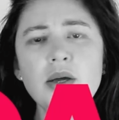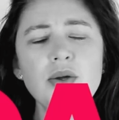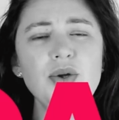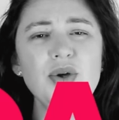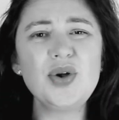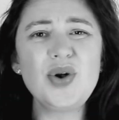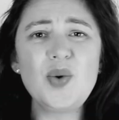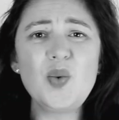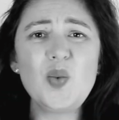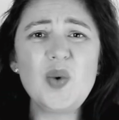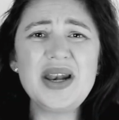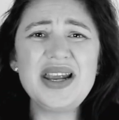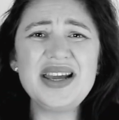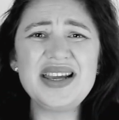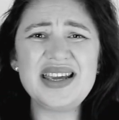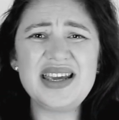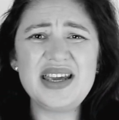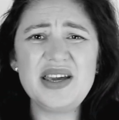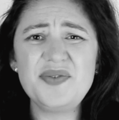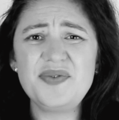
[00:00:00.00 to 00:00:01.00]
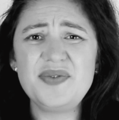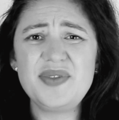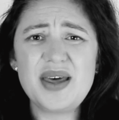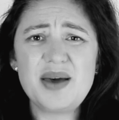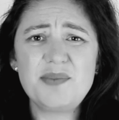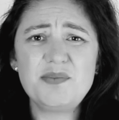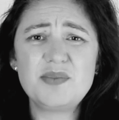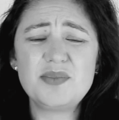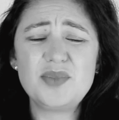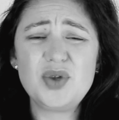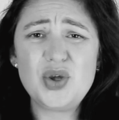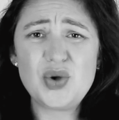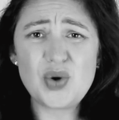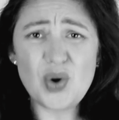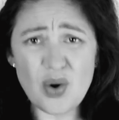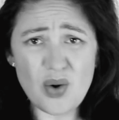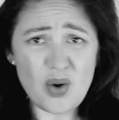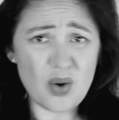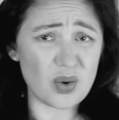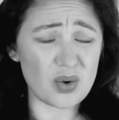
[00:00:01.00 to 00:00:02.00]
You don't want to give them
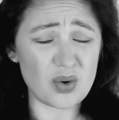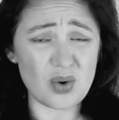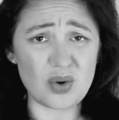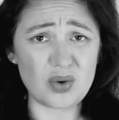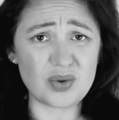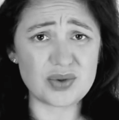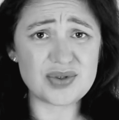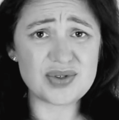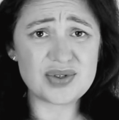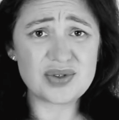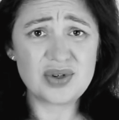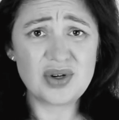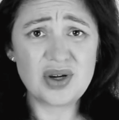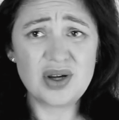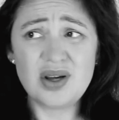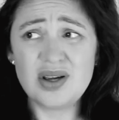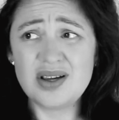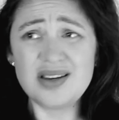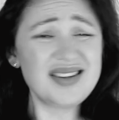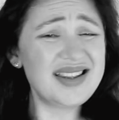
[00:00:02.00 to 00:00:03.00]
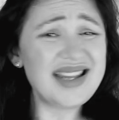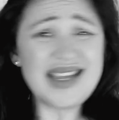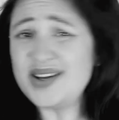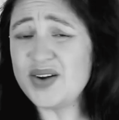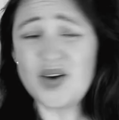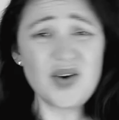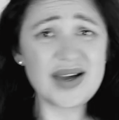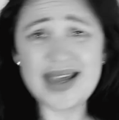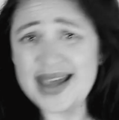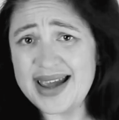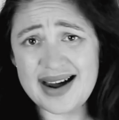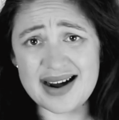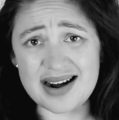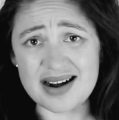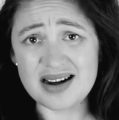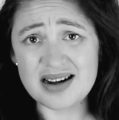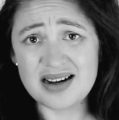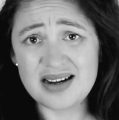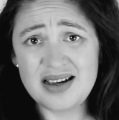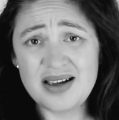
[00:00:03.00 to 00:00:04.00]
your own goals. They don't
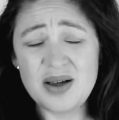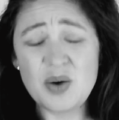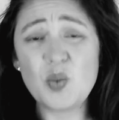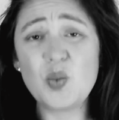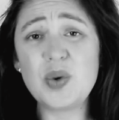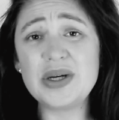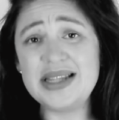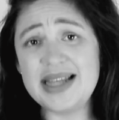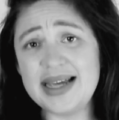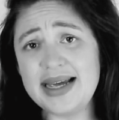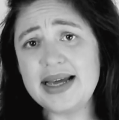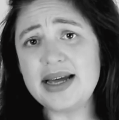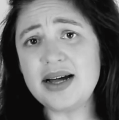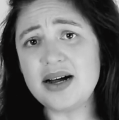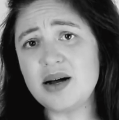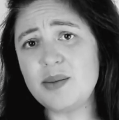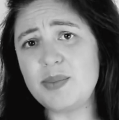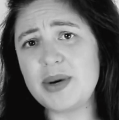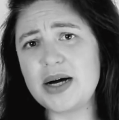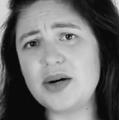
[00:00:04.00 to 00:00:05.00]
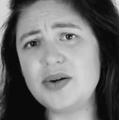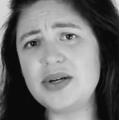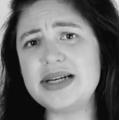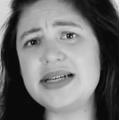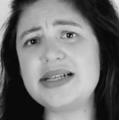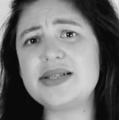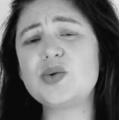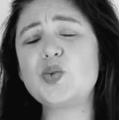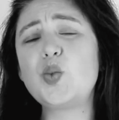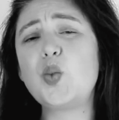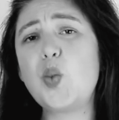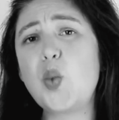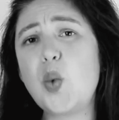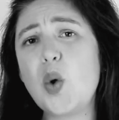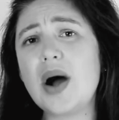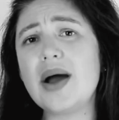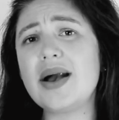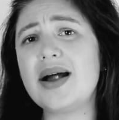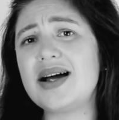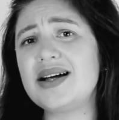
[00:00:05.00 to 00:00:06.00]
care. What they care about is
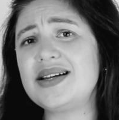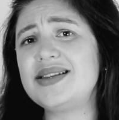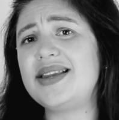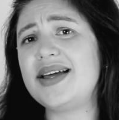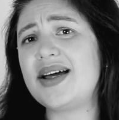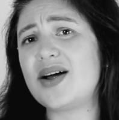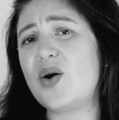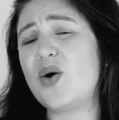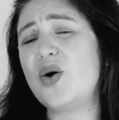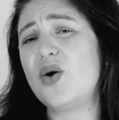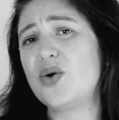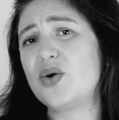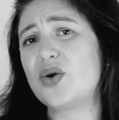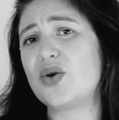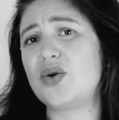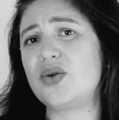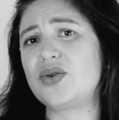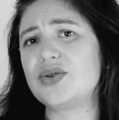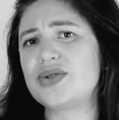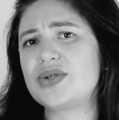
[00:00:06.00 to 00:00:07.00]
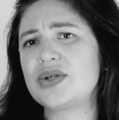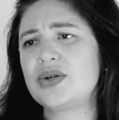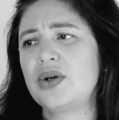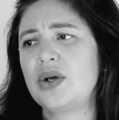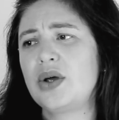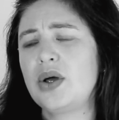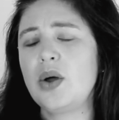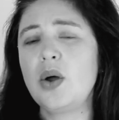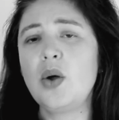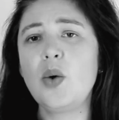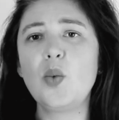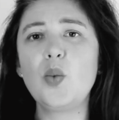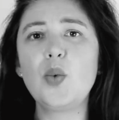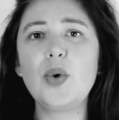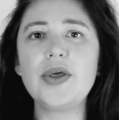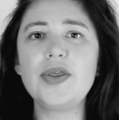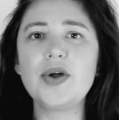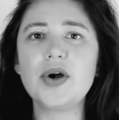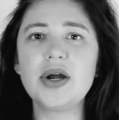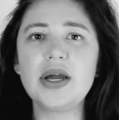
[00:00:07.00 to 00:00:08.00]
what are their own goals.
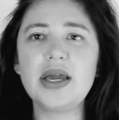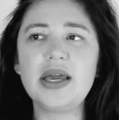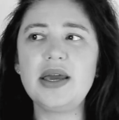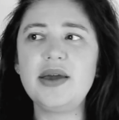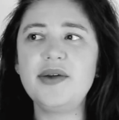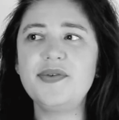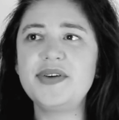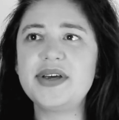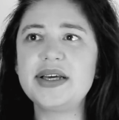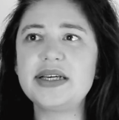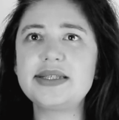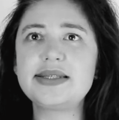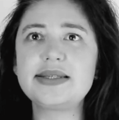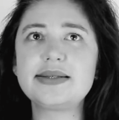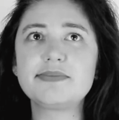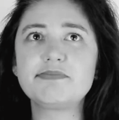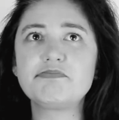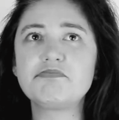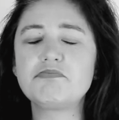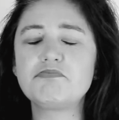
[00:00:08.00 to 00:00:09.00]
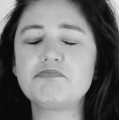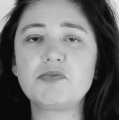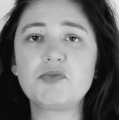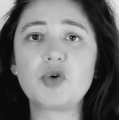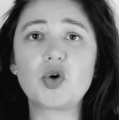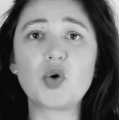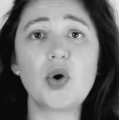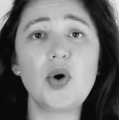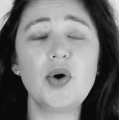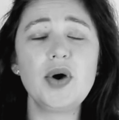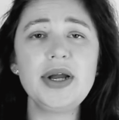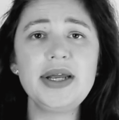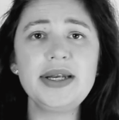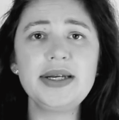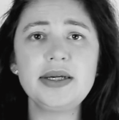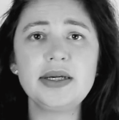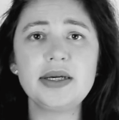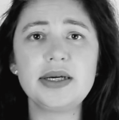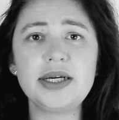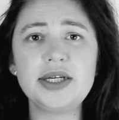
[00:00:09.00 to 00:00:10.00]
Whether if it's
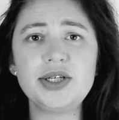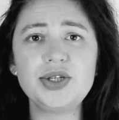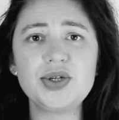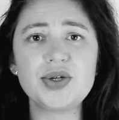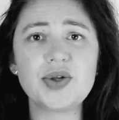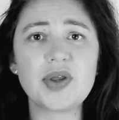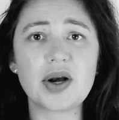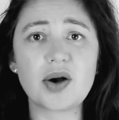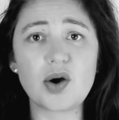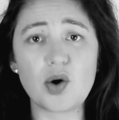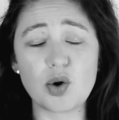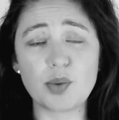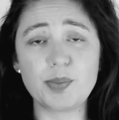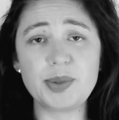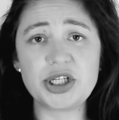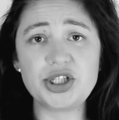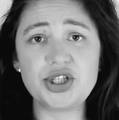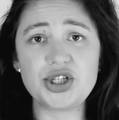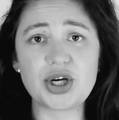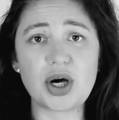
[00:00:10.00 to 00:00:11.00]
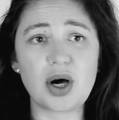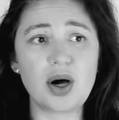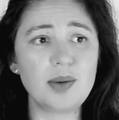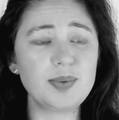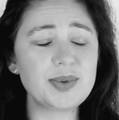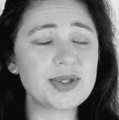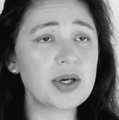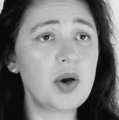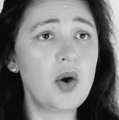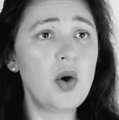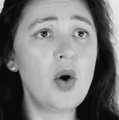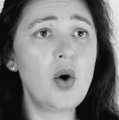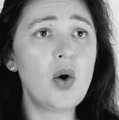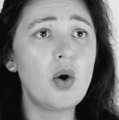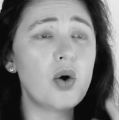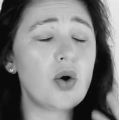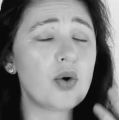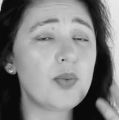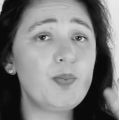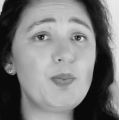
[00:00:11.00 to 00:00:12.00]
growing into their corporate jobs
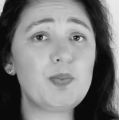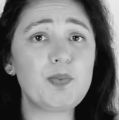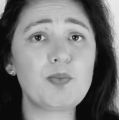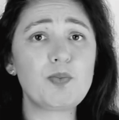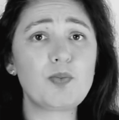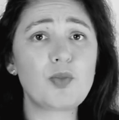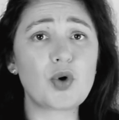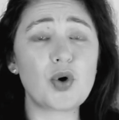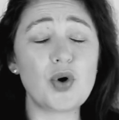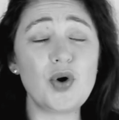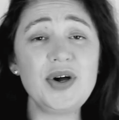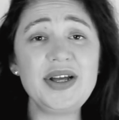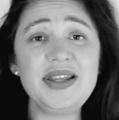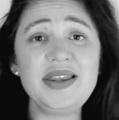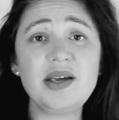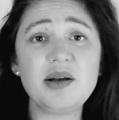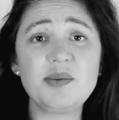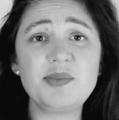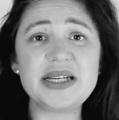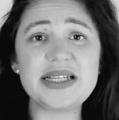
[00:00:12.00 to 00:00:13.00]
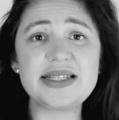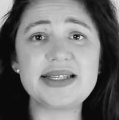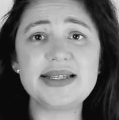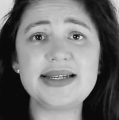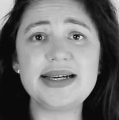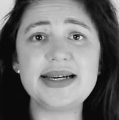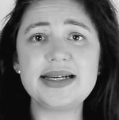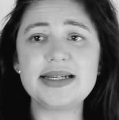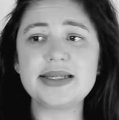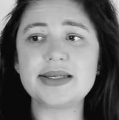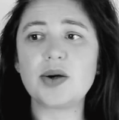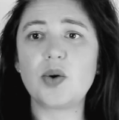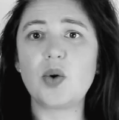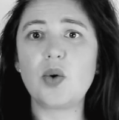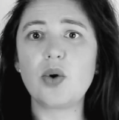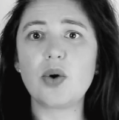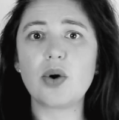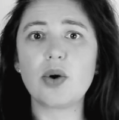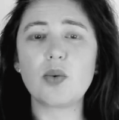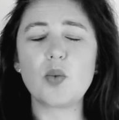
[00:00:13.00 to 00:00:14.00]
or growing their business
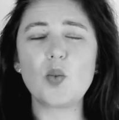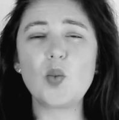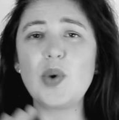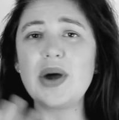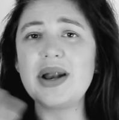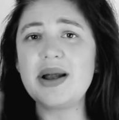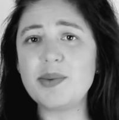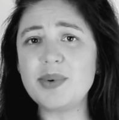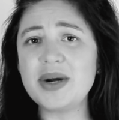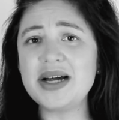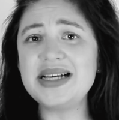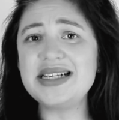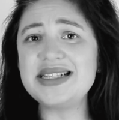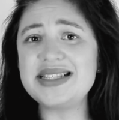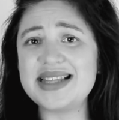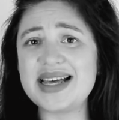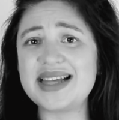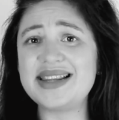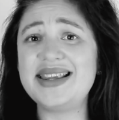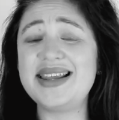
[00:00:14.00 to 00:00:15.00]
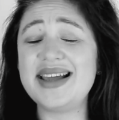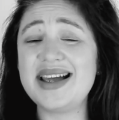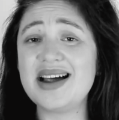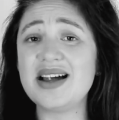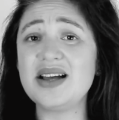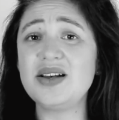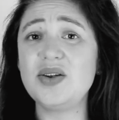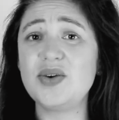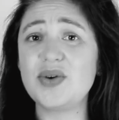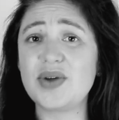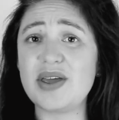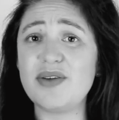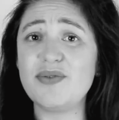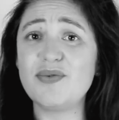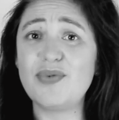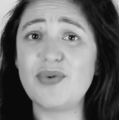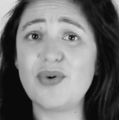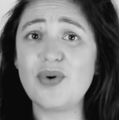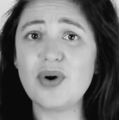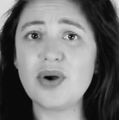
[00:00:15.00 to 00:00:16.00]
or whatever it is that they are looking
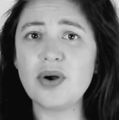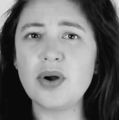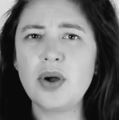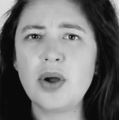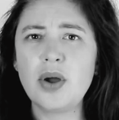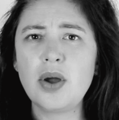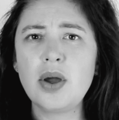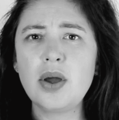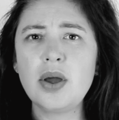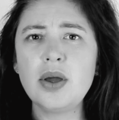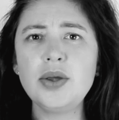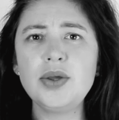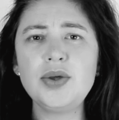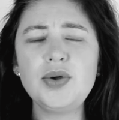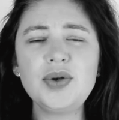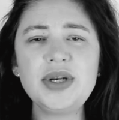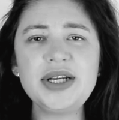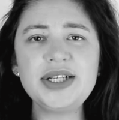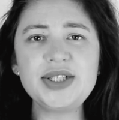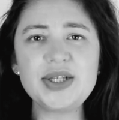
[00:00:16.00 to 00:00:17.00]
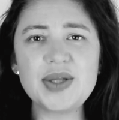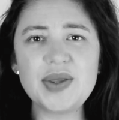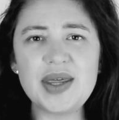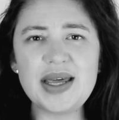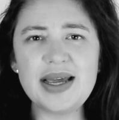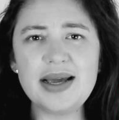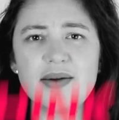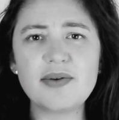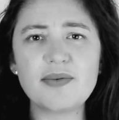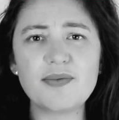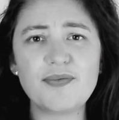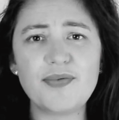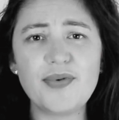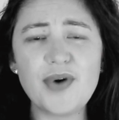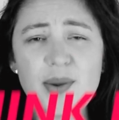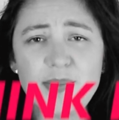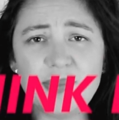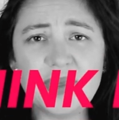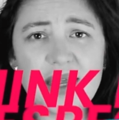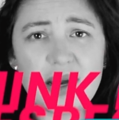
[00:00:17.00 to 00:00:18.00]
for, you need to think
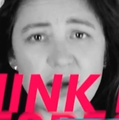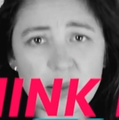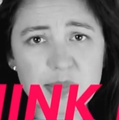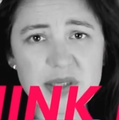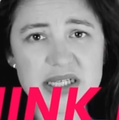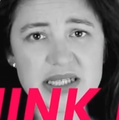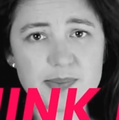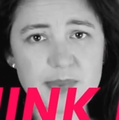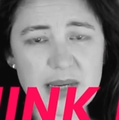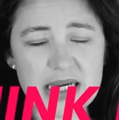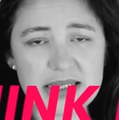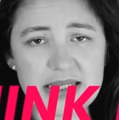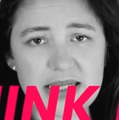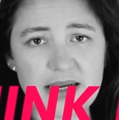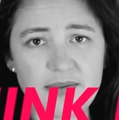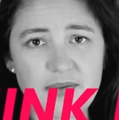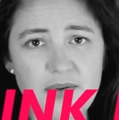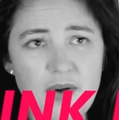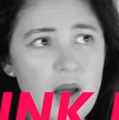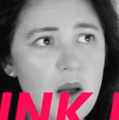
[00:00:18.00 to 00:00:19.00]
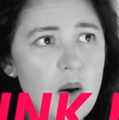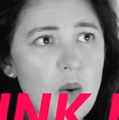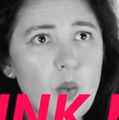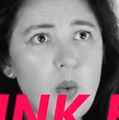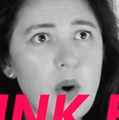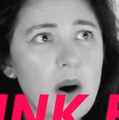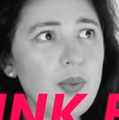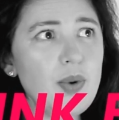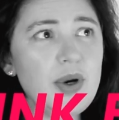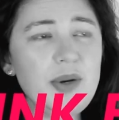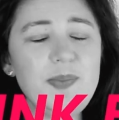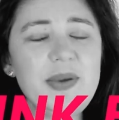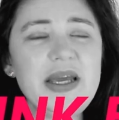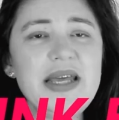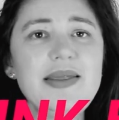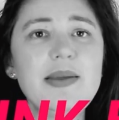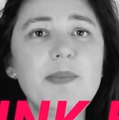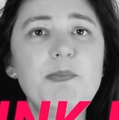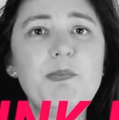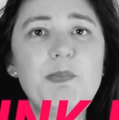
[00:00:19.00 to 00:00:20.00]
from their perspective. What would
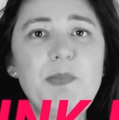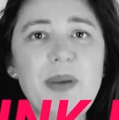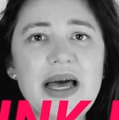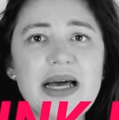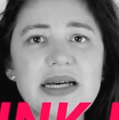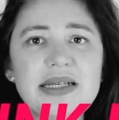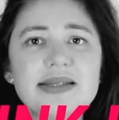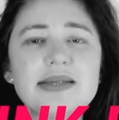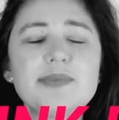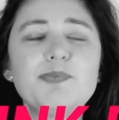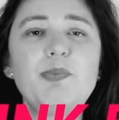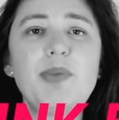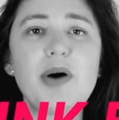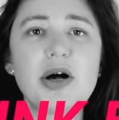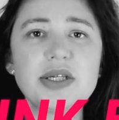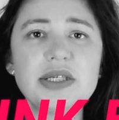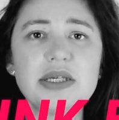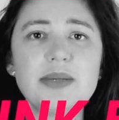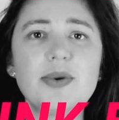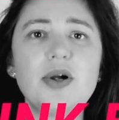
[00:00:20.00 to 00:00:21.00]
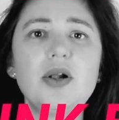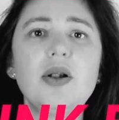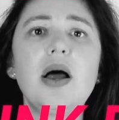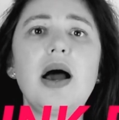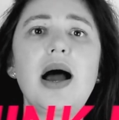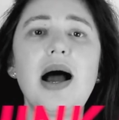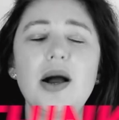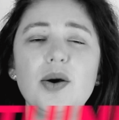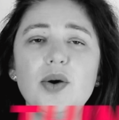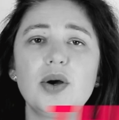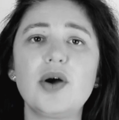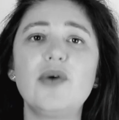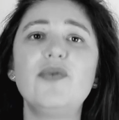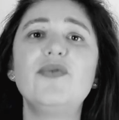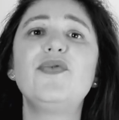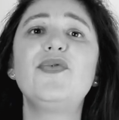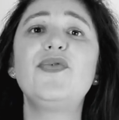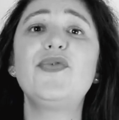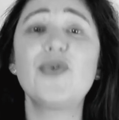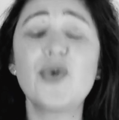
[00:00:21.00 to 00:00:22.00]
be the best possible
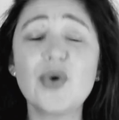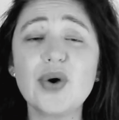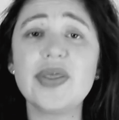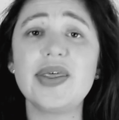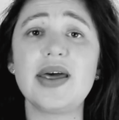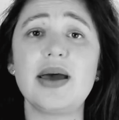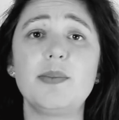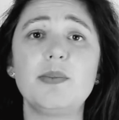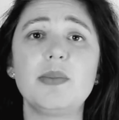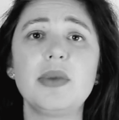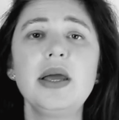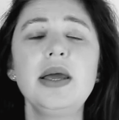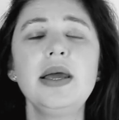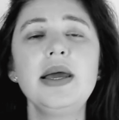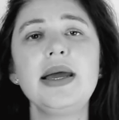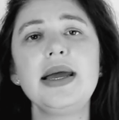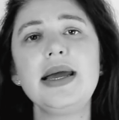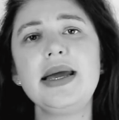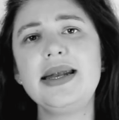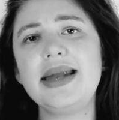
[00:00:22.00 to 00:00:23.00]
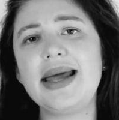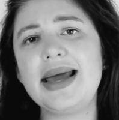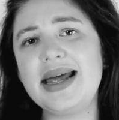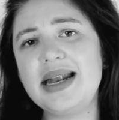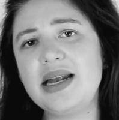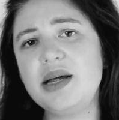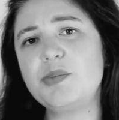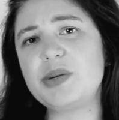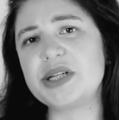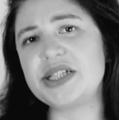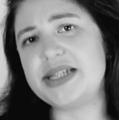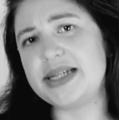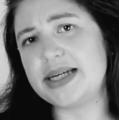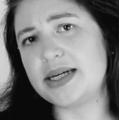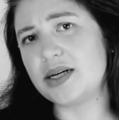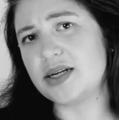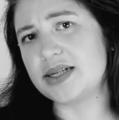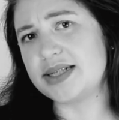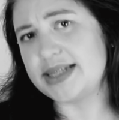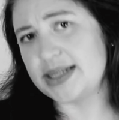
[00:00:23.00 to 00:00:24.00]
outcome for them in any
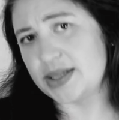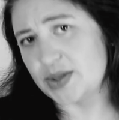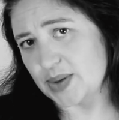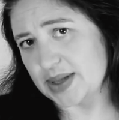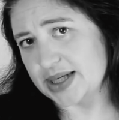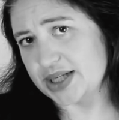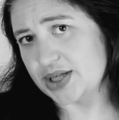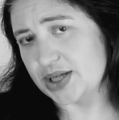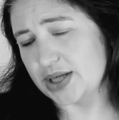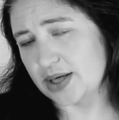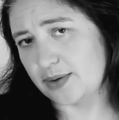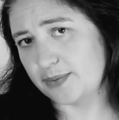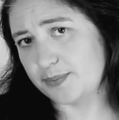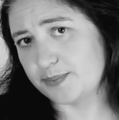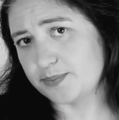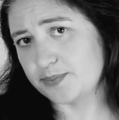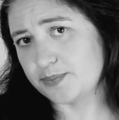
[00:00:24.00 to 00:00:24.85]
particular situation?